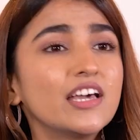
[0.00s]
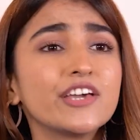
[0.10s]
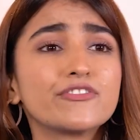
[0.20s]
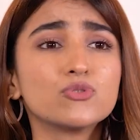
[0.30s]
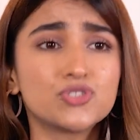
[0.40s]

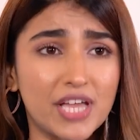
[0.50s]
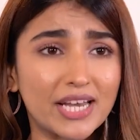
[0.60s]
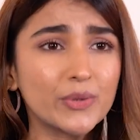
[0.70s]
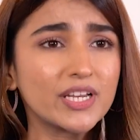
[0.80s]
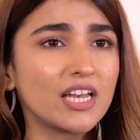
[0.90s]
If you
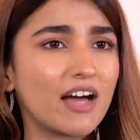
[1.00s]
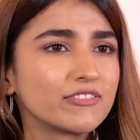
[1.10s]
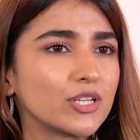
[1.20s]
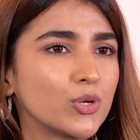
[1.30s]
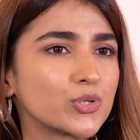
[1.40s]
genuinely
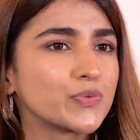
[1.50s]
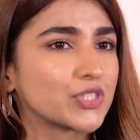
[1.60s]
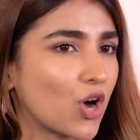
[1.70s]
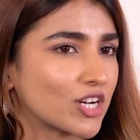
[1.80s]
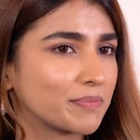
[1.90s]
love the looks we
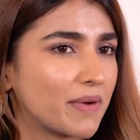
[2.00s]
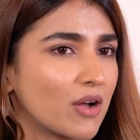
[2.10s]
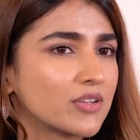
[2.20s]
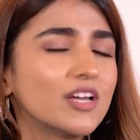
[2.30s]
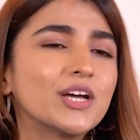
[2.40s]
talked about,